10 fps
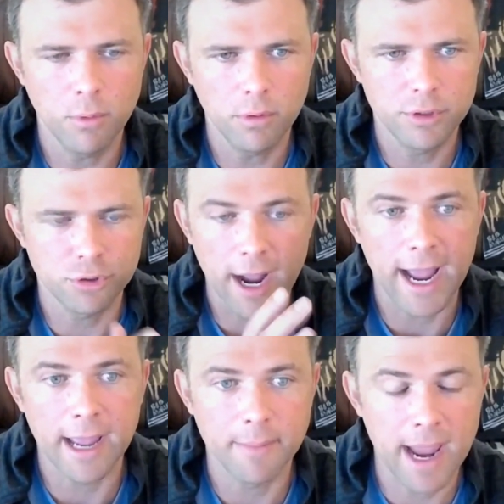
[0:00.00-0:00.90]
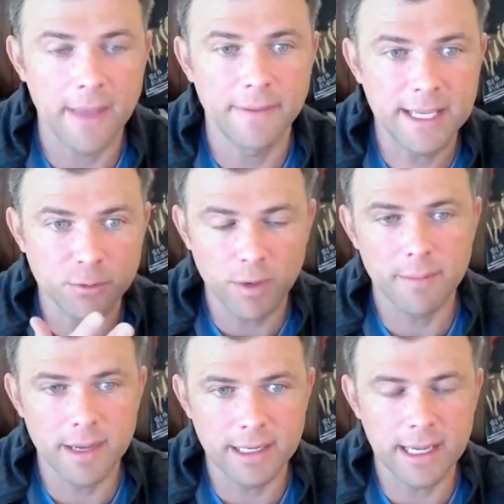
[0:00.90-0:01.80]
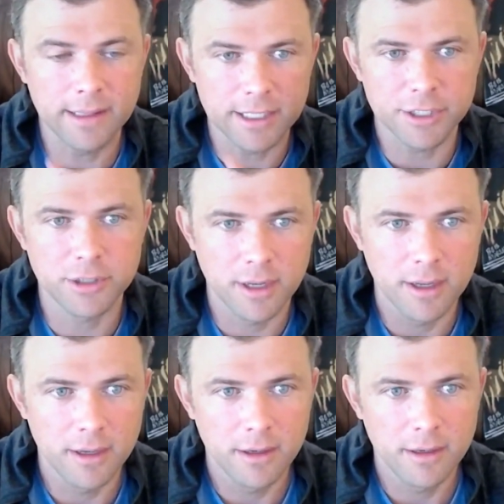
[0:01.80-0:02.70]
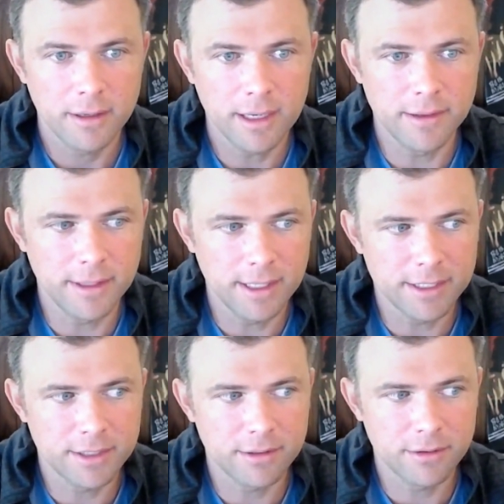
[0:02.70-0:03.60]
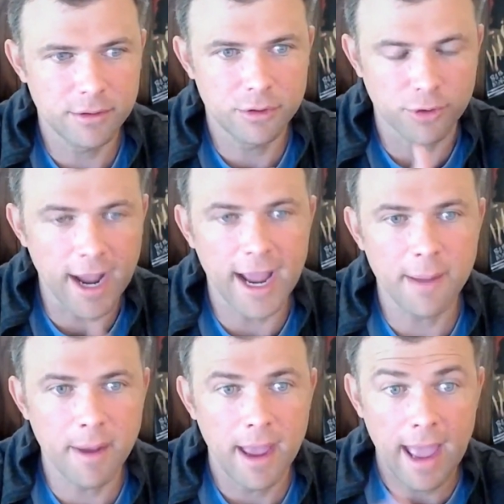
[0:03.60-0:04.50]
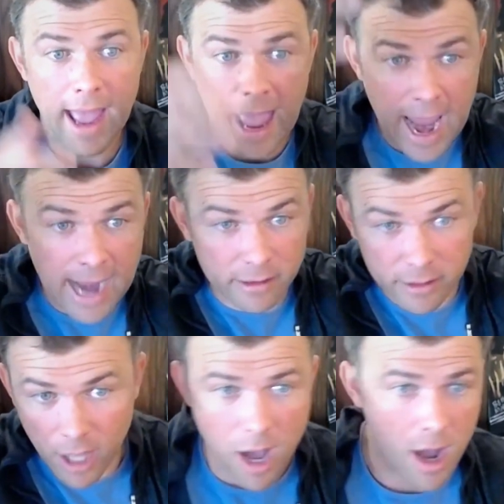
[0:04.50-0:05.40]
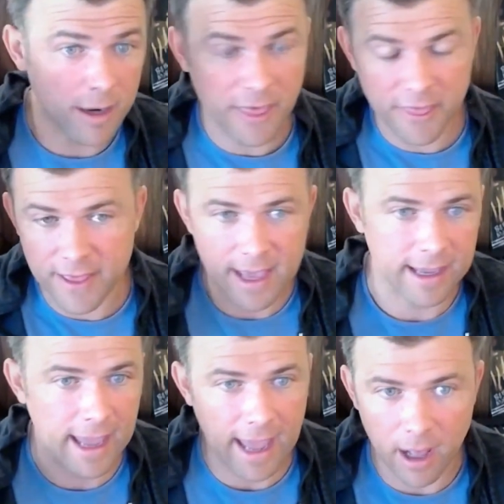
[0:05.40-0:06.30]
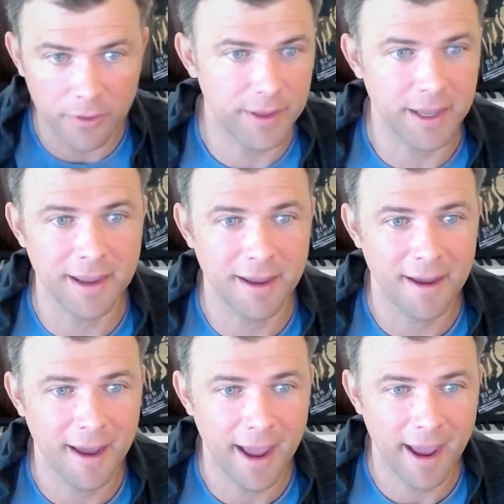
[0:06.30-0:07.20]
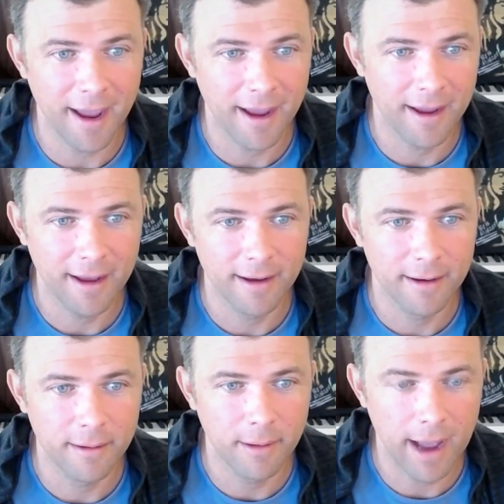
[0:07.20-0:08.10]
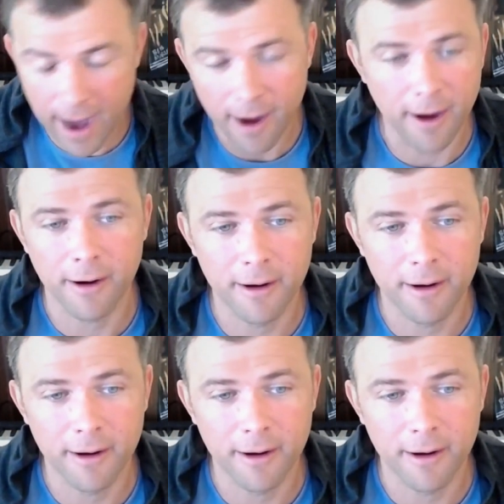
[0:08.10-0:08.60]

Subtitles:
tribe. And these women in this tribe had long, thick, healthy hair.